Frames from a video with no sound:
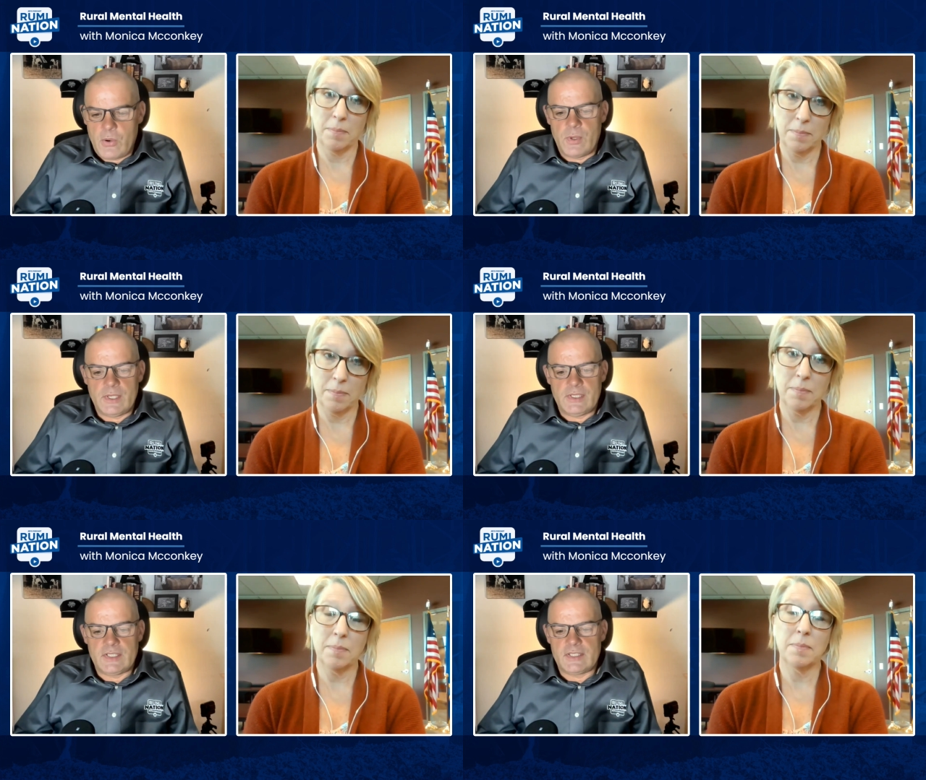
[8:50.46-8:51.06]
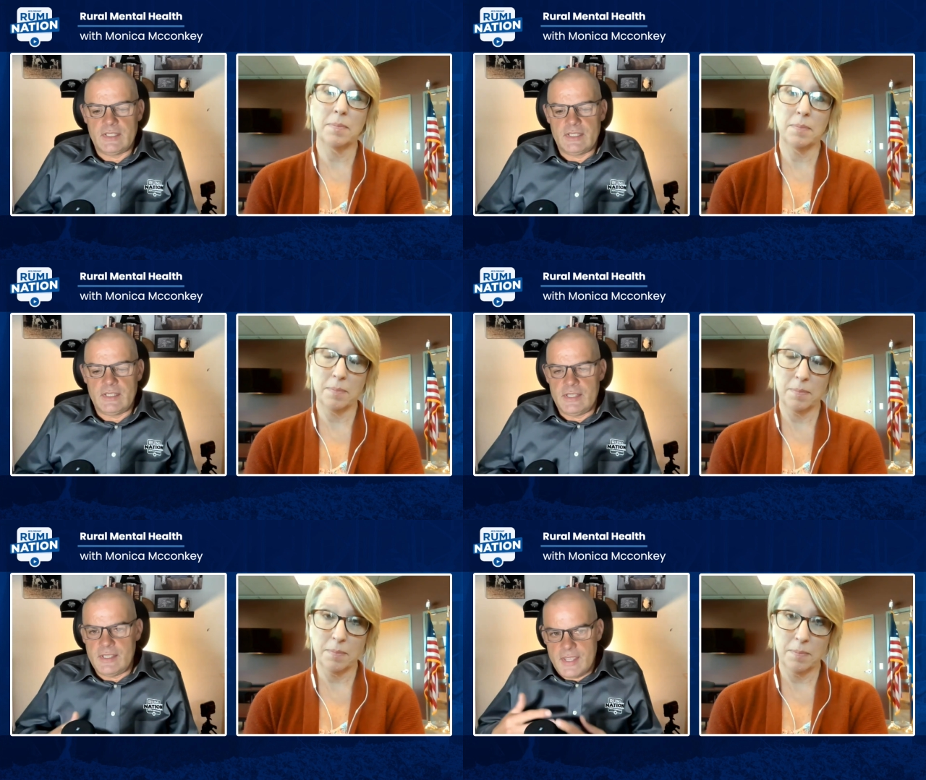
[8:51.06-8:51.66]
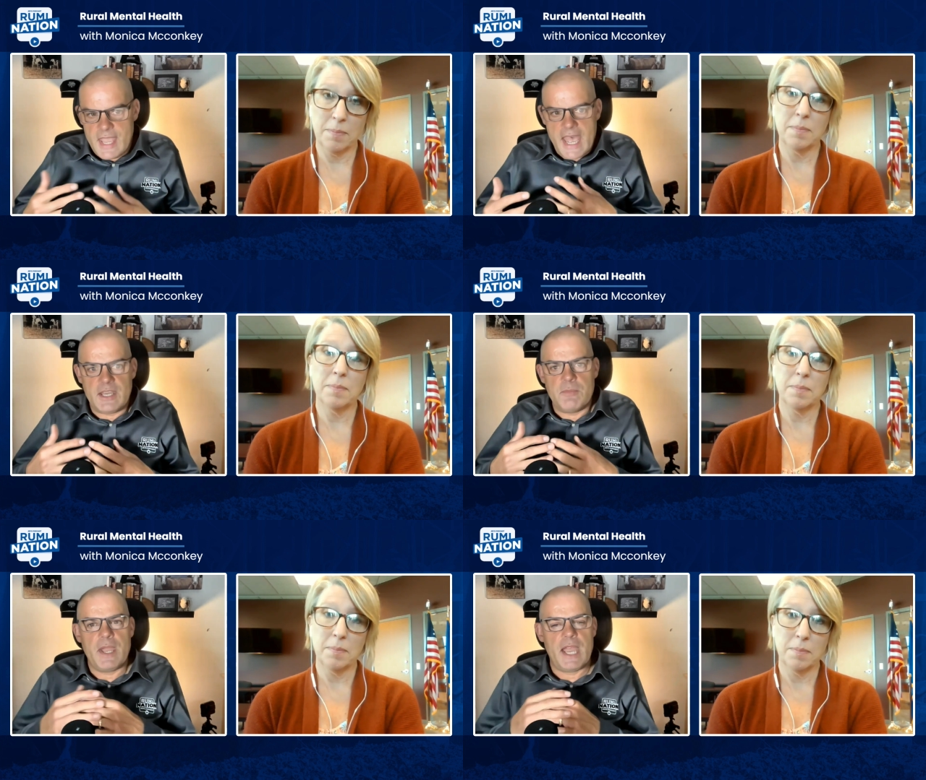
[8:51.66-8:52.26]
Speaker 1: is that
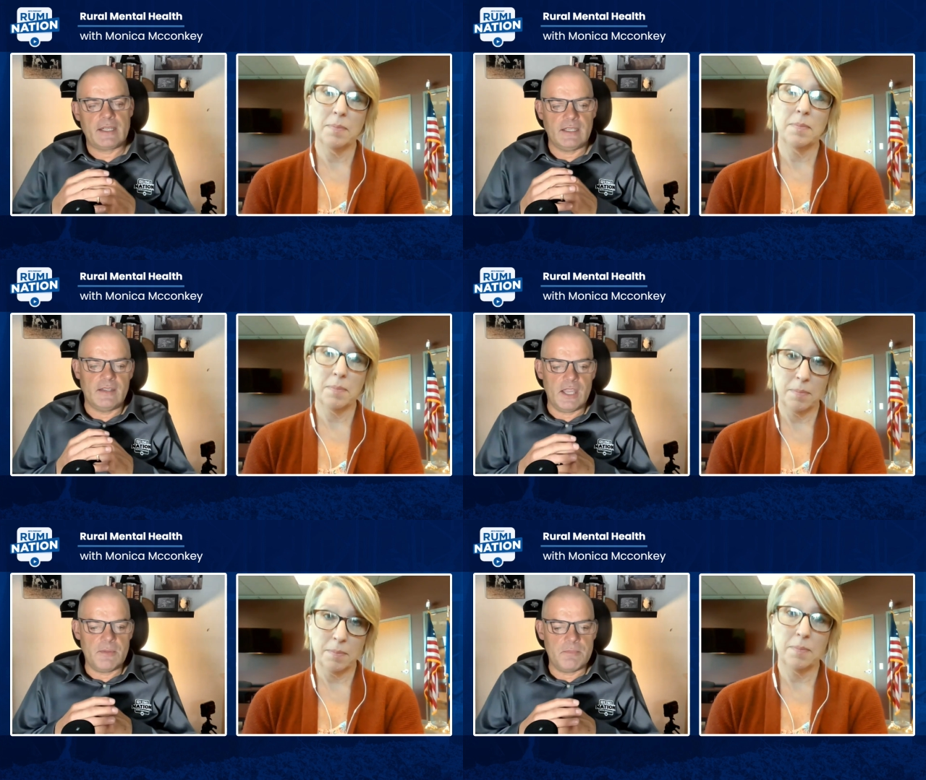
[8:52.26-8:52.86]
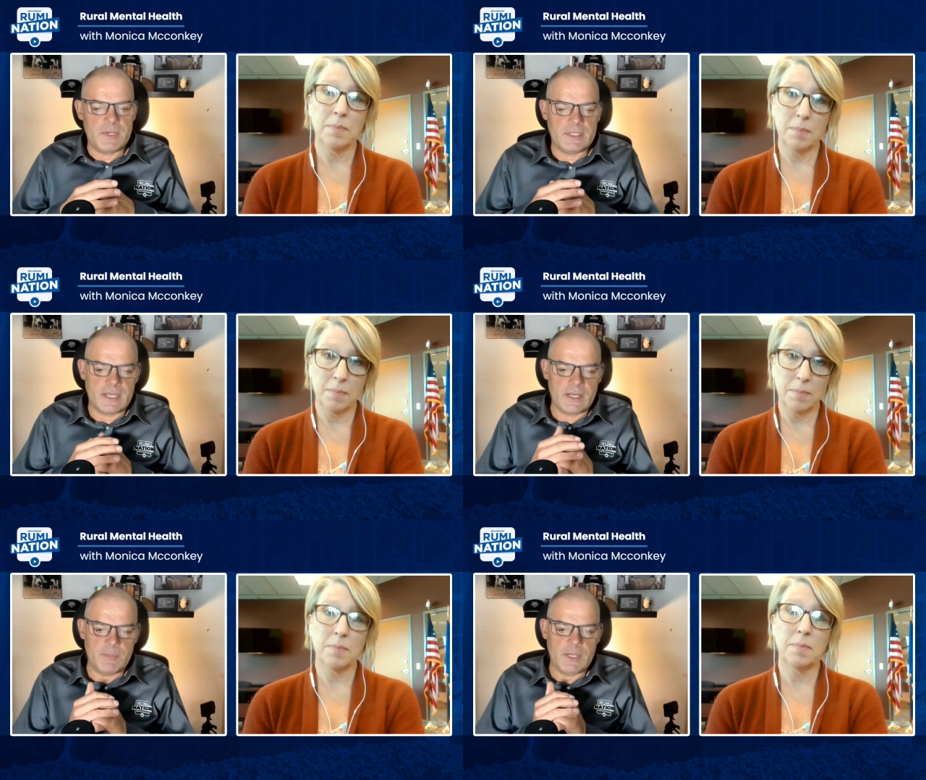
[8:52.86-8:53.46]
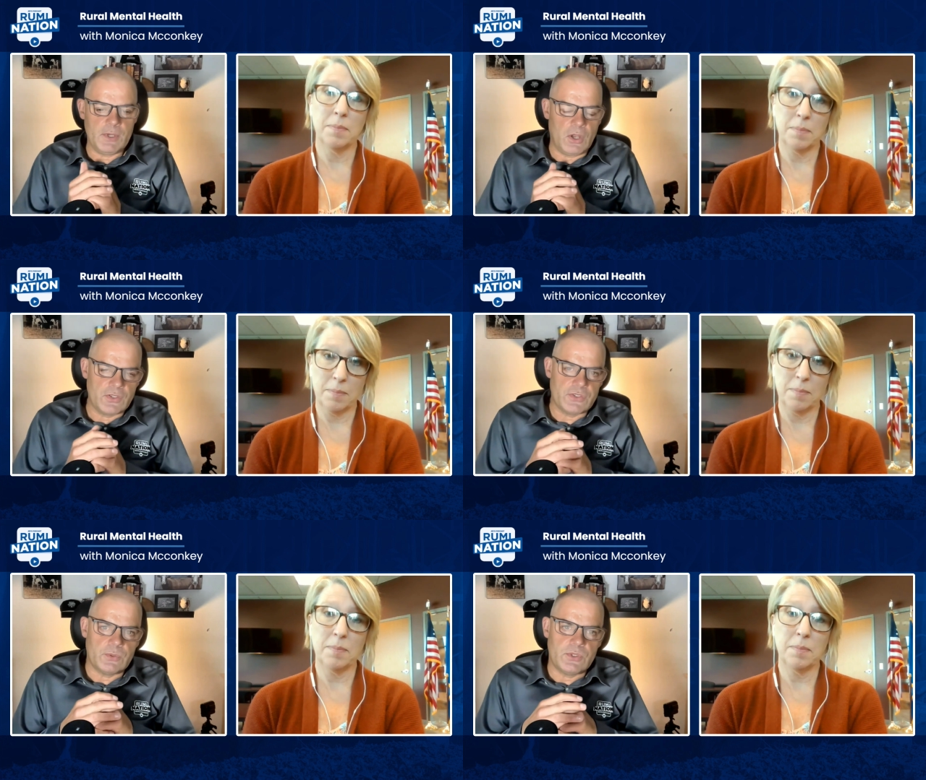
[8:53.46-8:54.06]
impacting them, and, and maybe
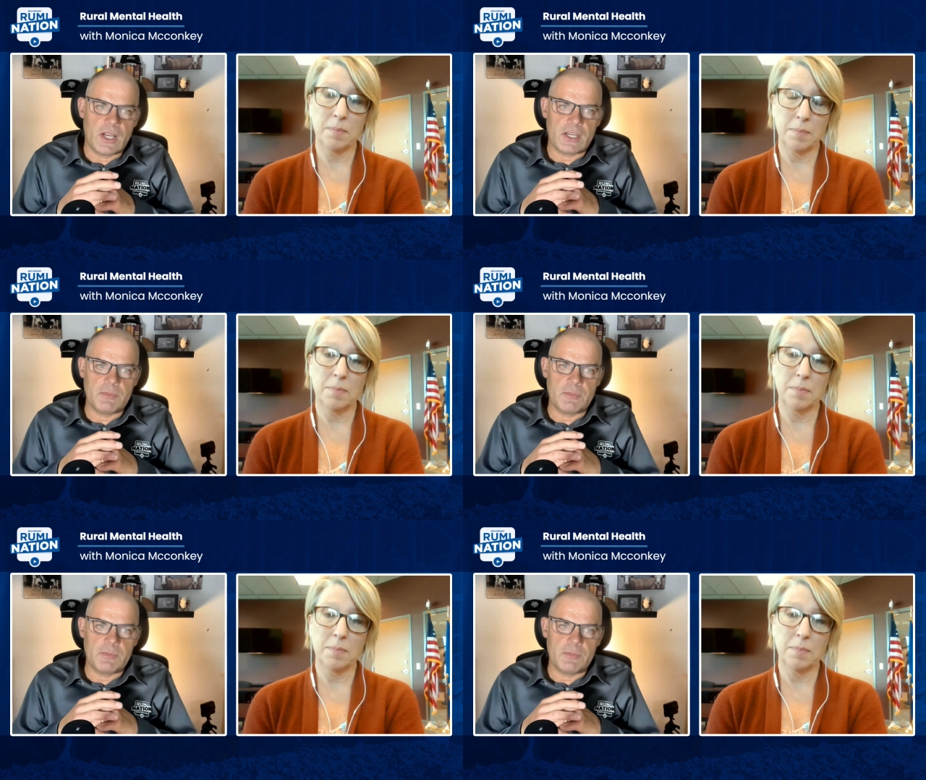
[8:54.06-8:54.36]
also talk a bit